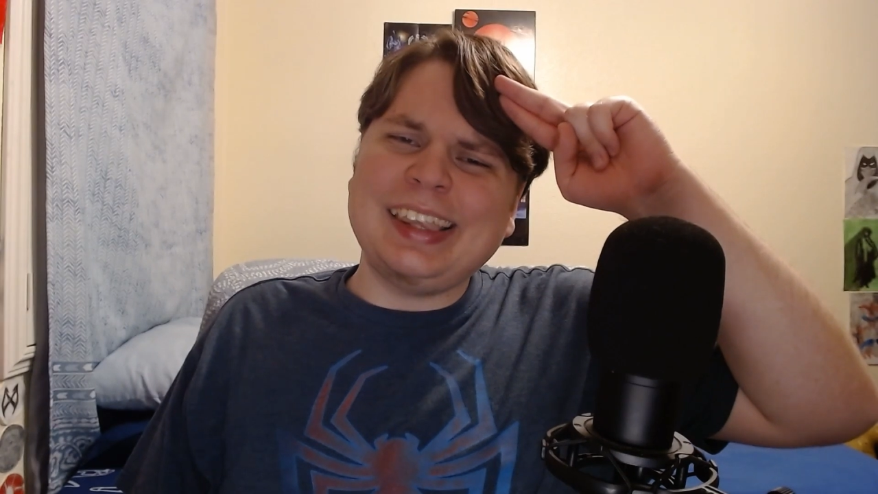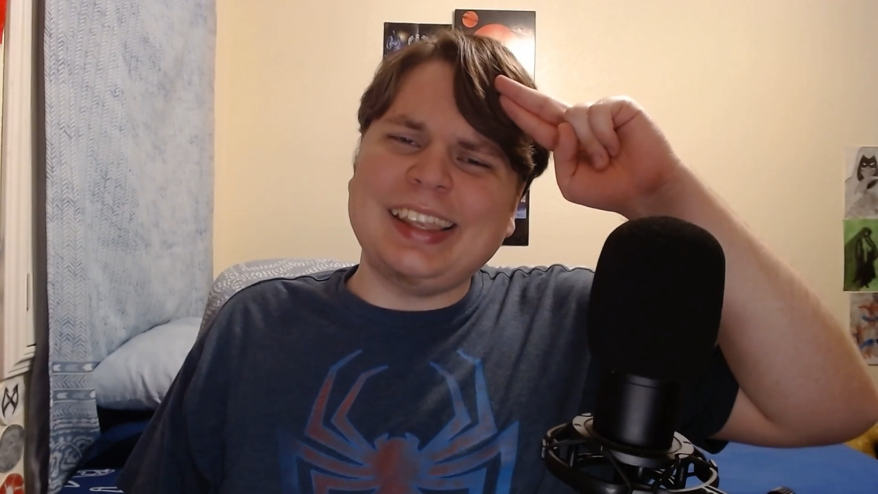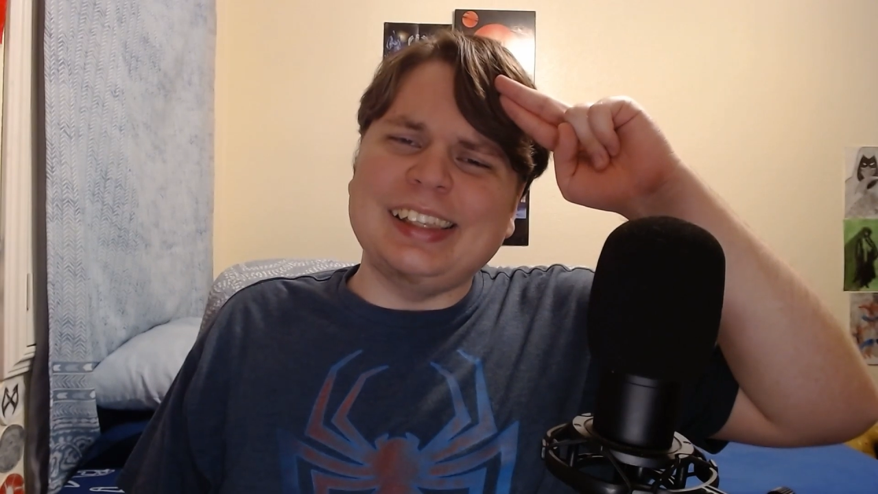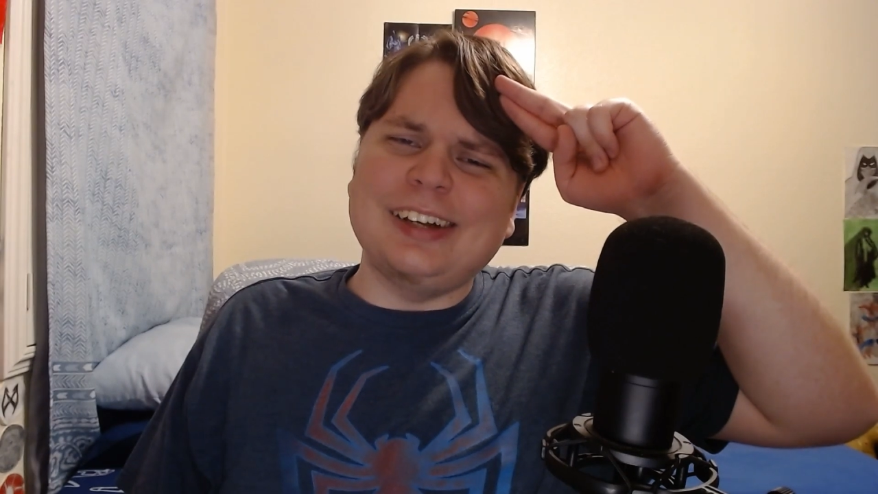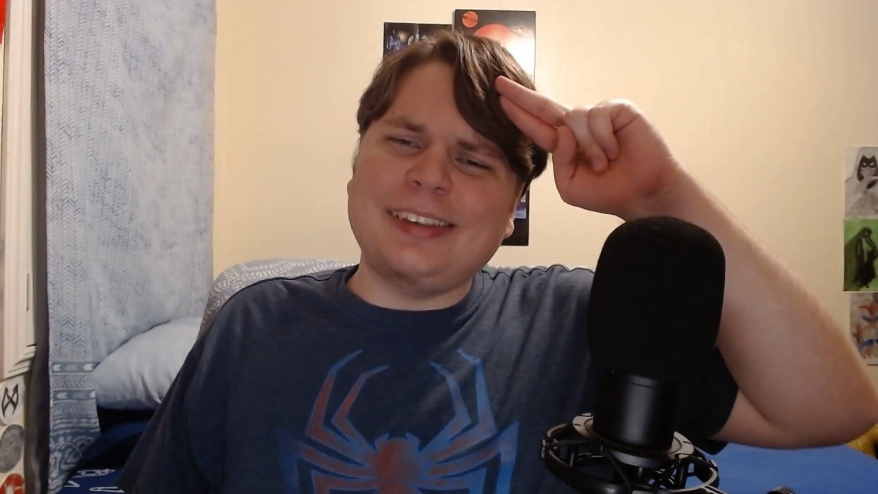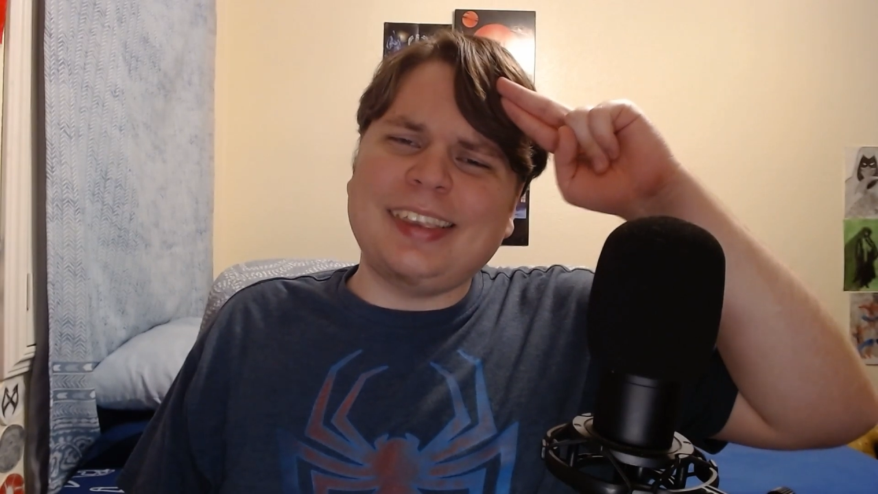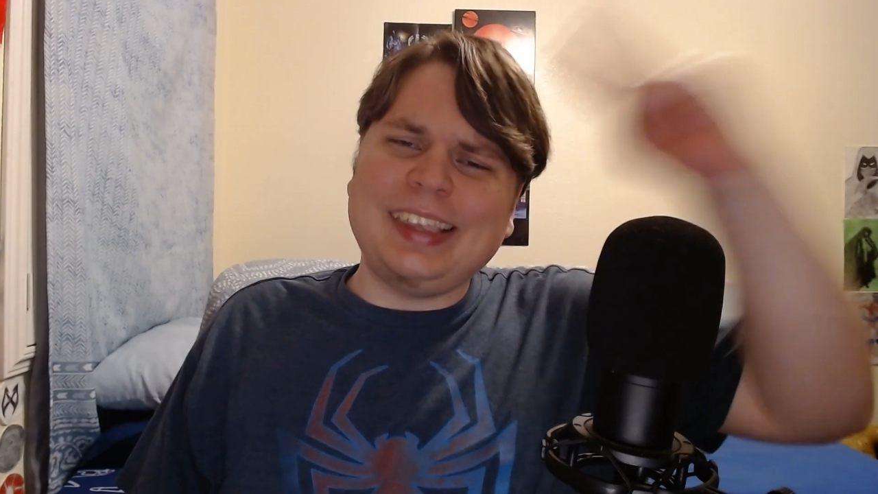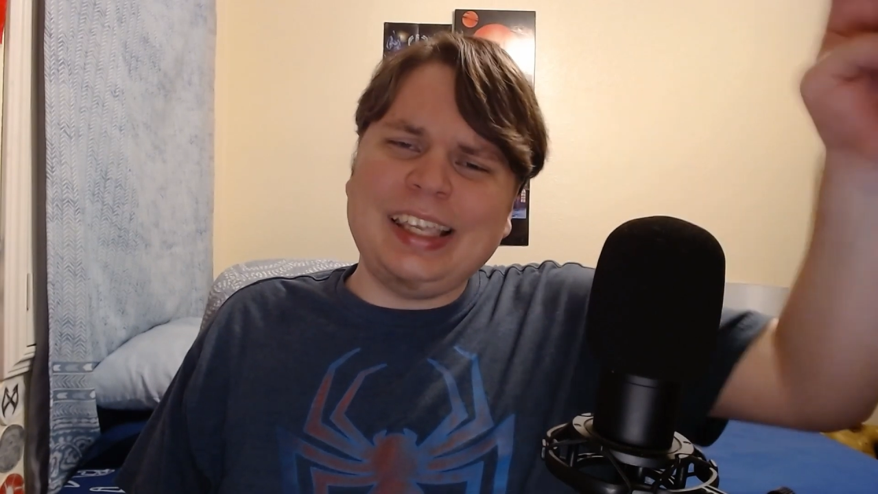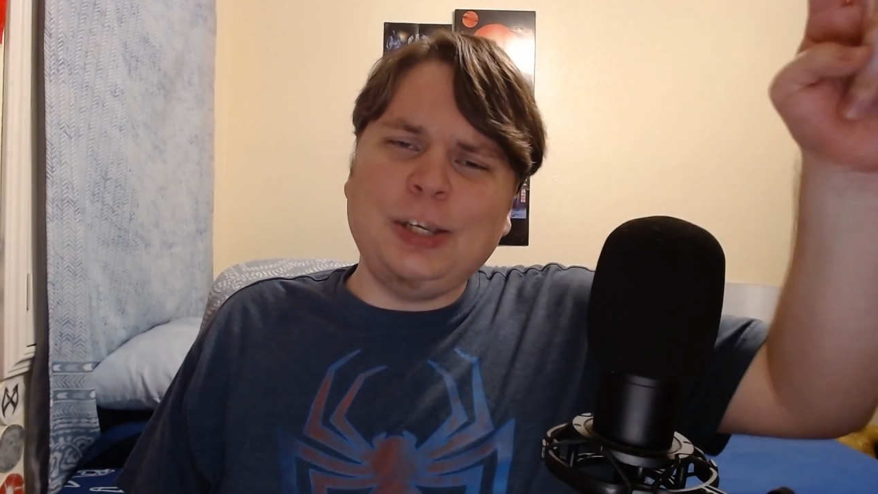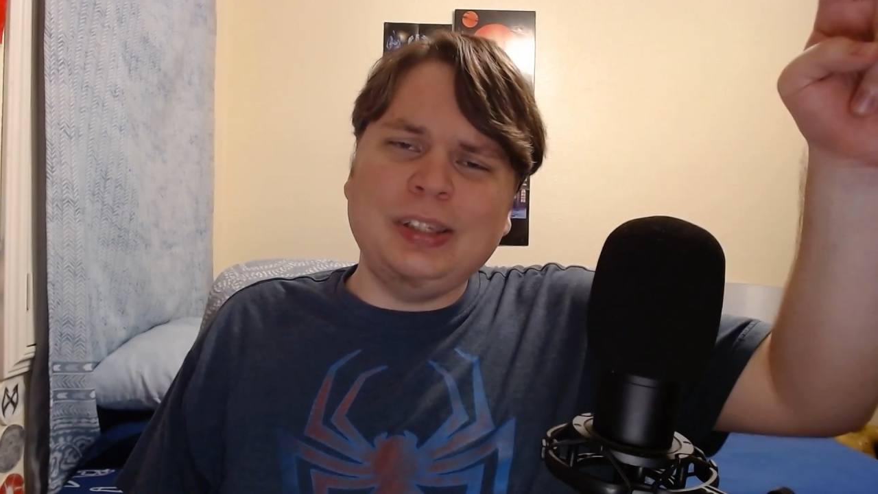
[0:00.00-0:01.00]
and I'll see
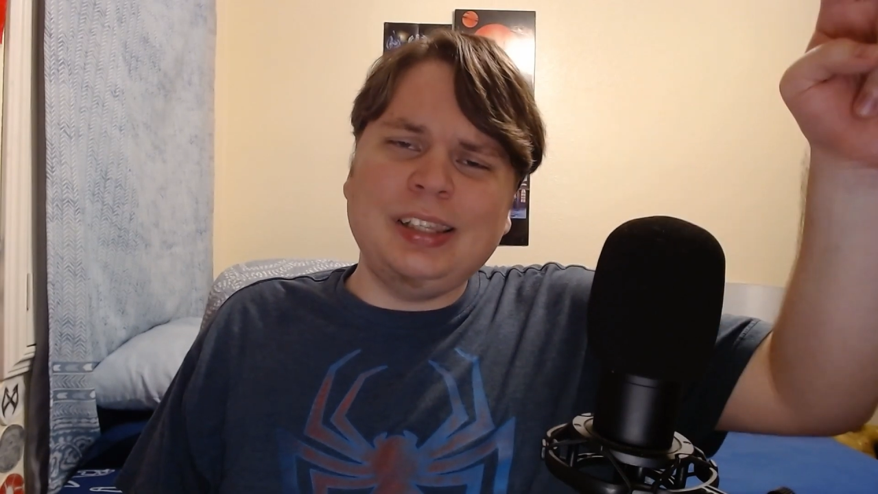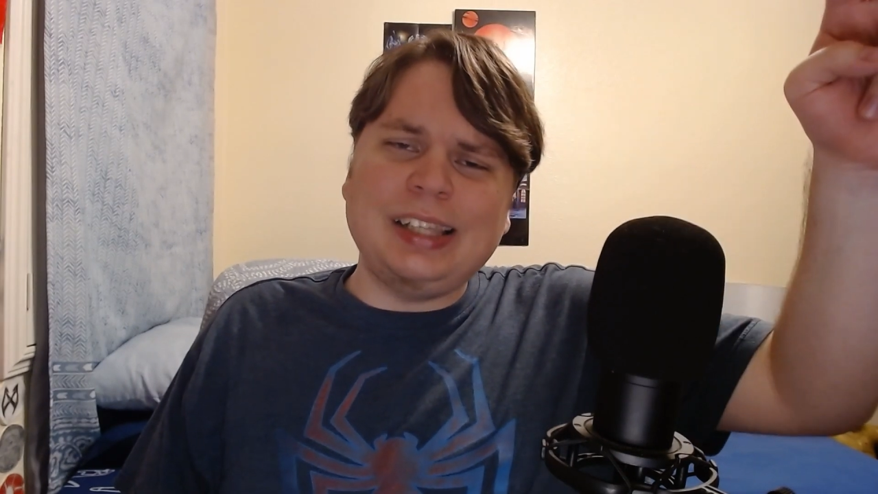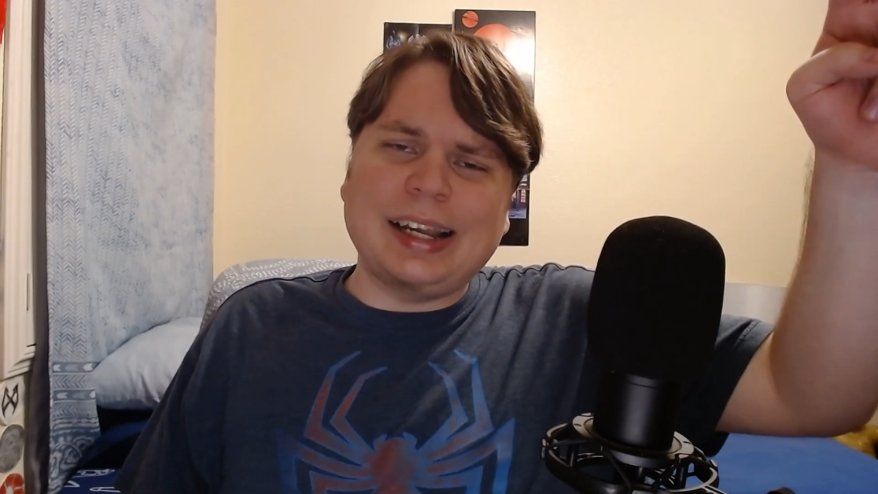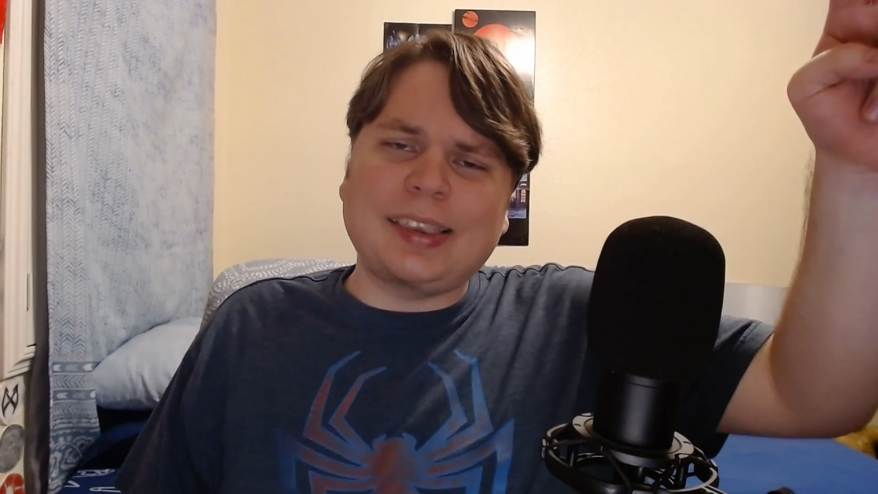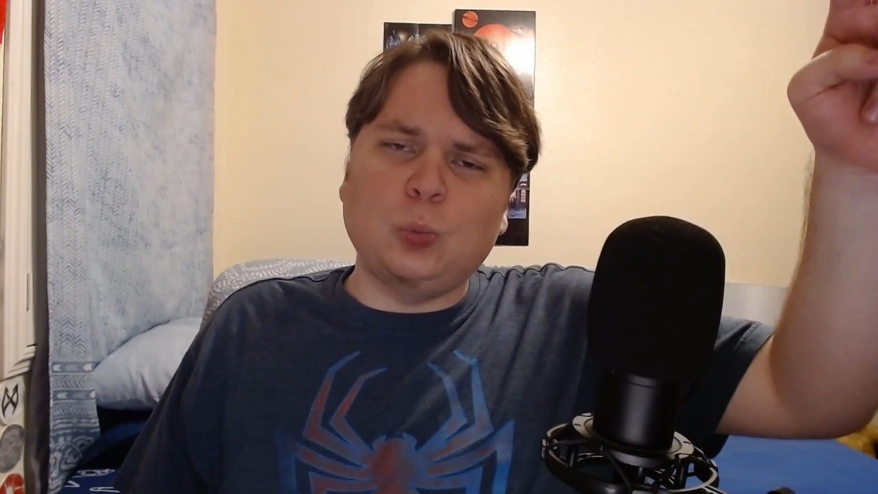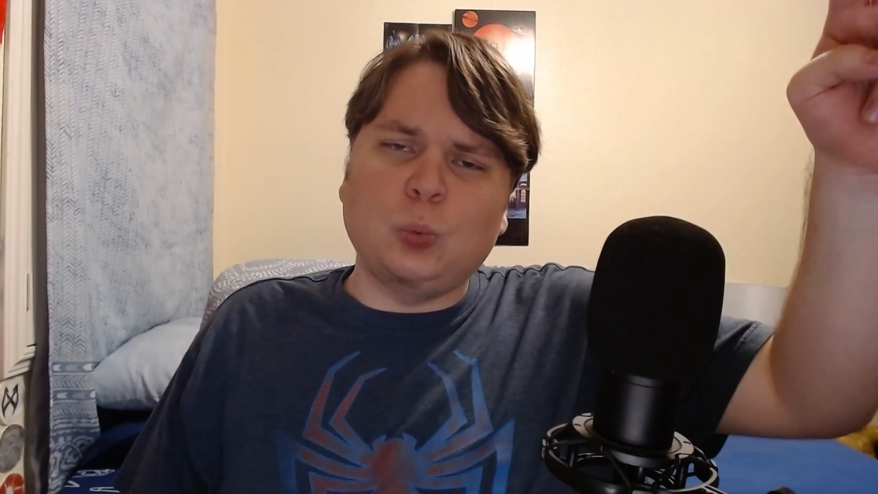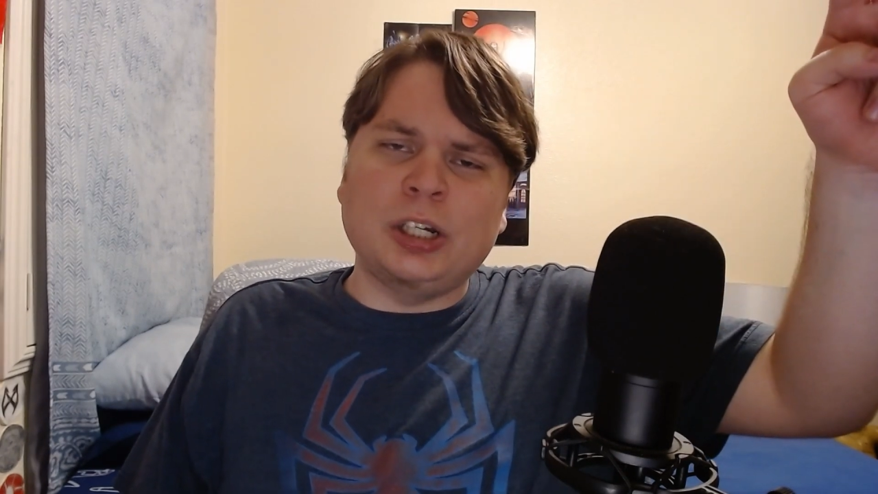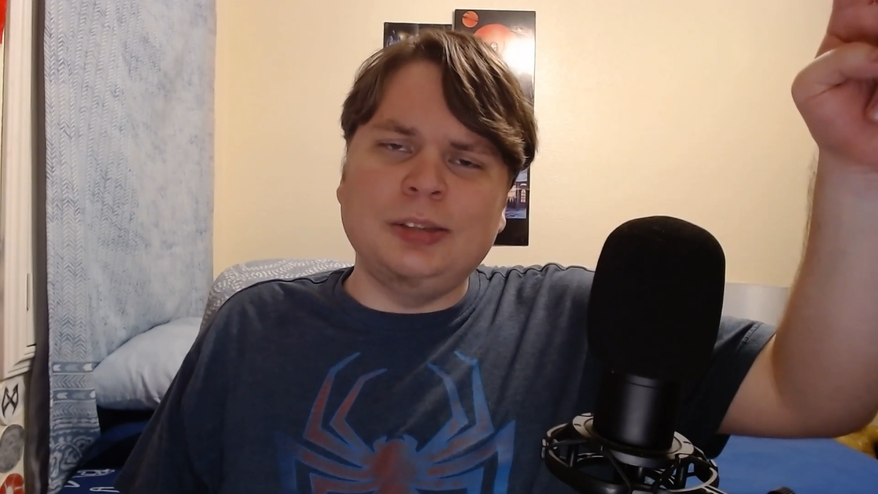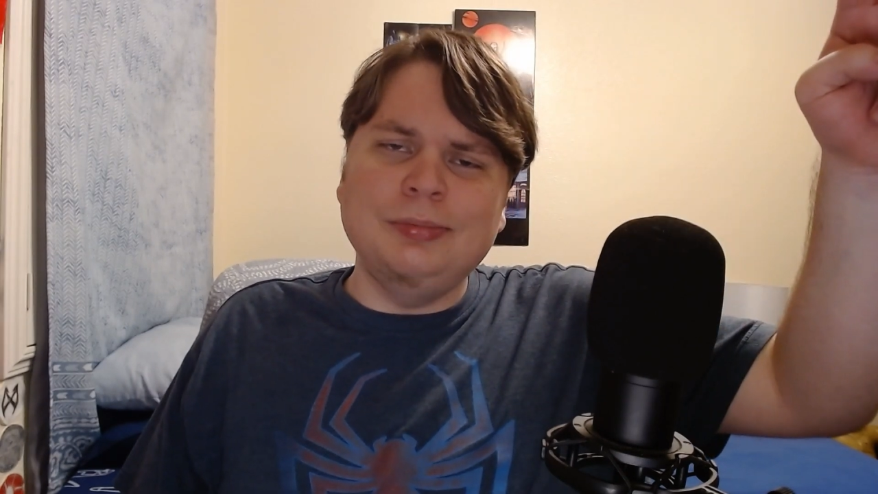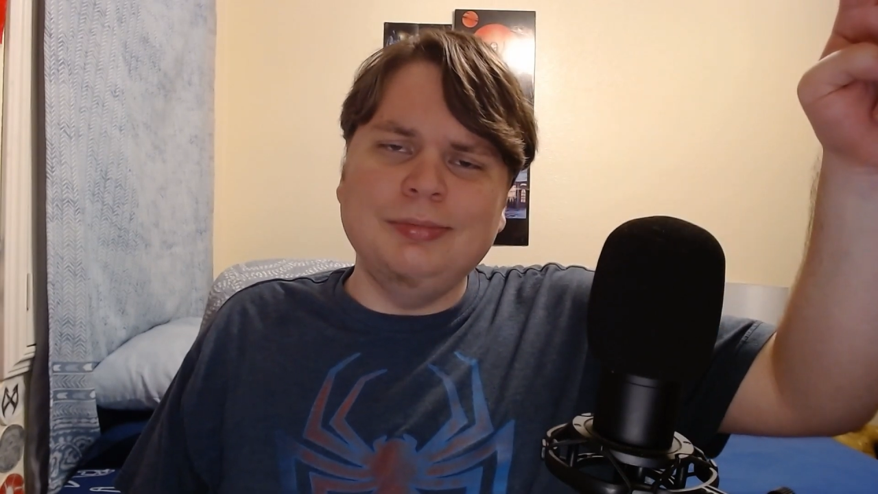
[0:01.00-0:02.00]
you in the next one.